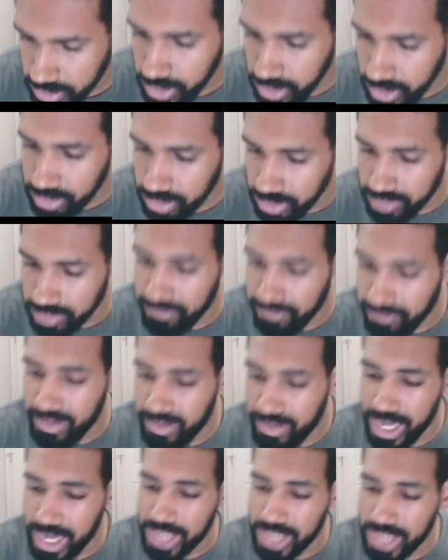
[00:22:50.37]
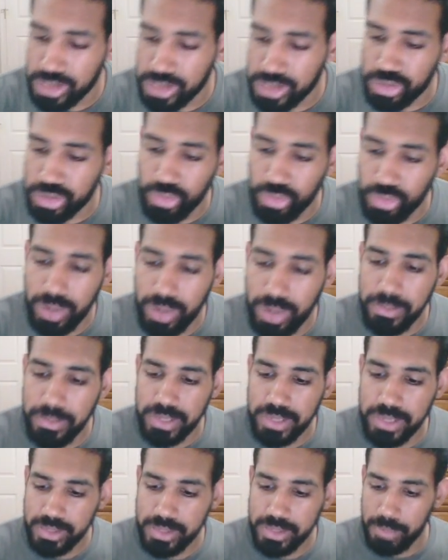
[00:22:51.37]
looks
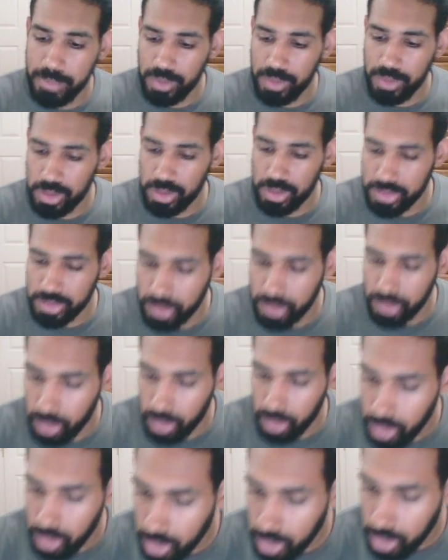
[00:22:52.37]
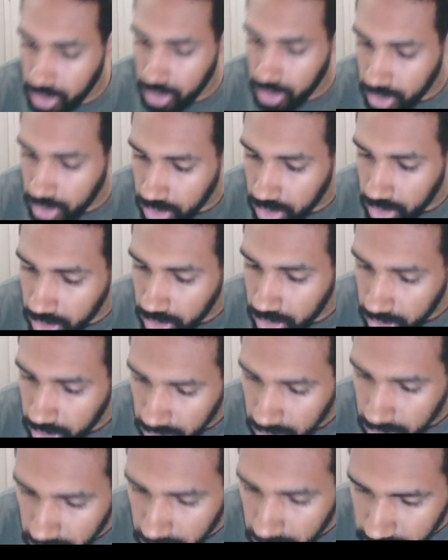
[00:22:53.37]
extremely similar, so
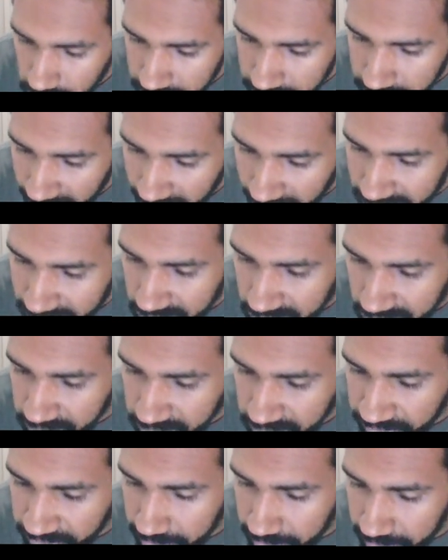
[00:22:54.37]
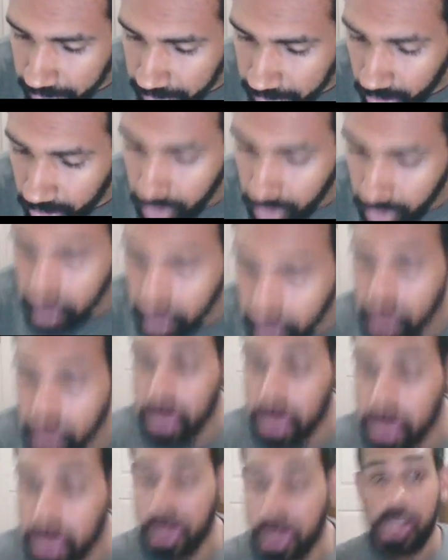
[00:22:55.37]
looking at this female,
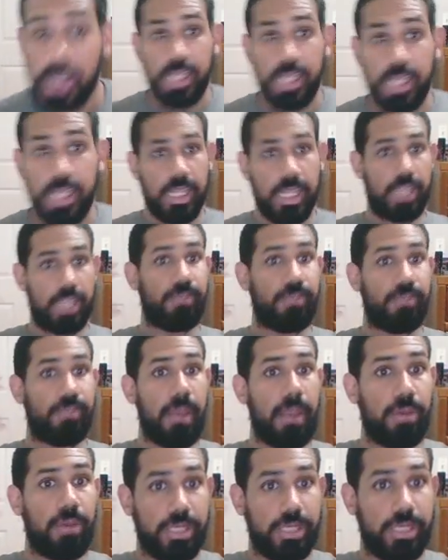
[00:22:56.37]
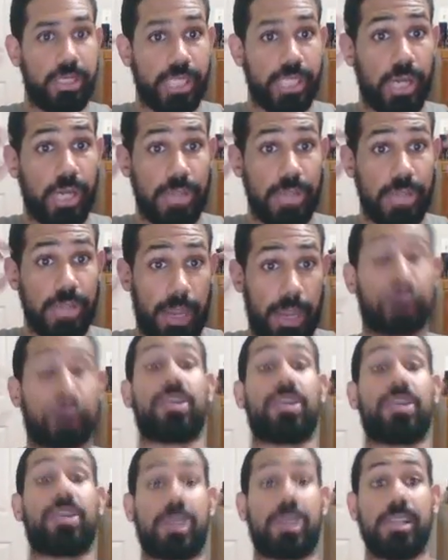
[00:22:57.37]
his memories trigger like,
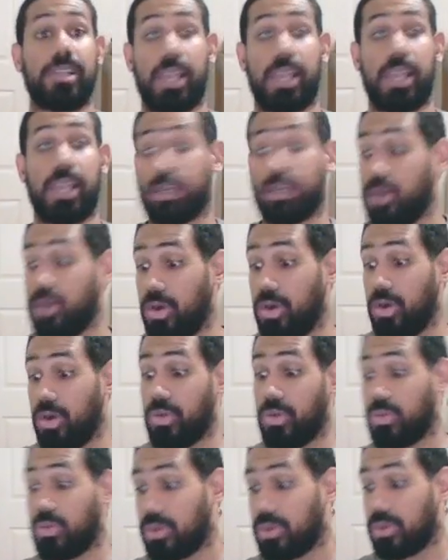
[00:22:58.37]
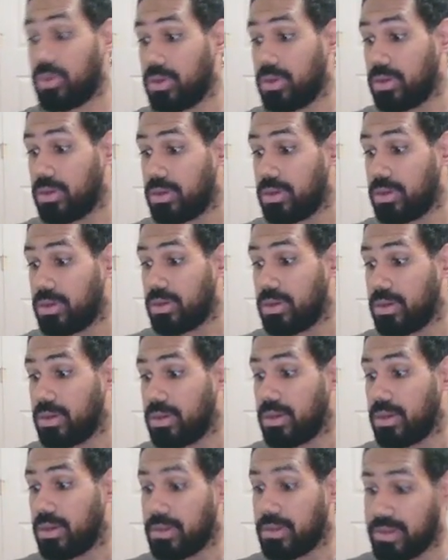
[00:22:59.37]
oh,
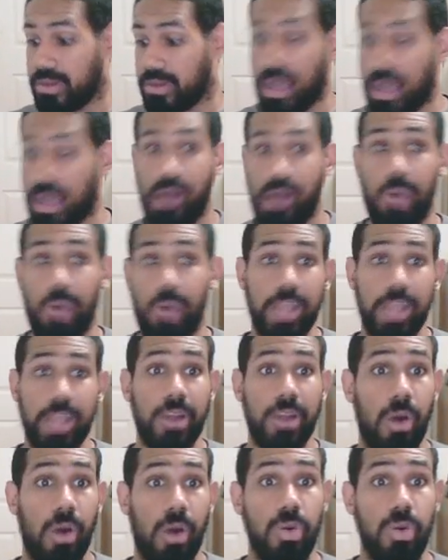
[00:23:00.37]
now I know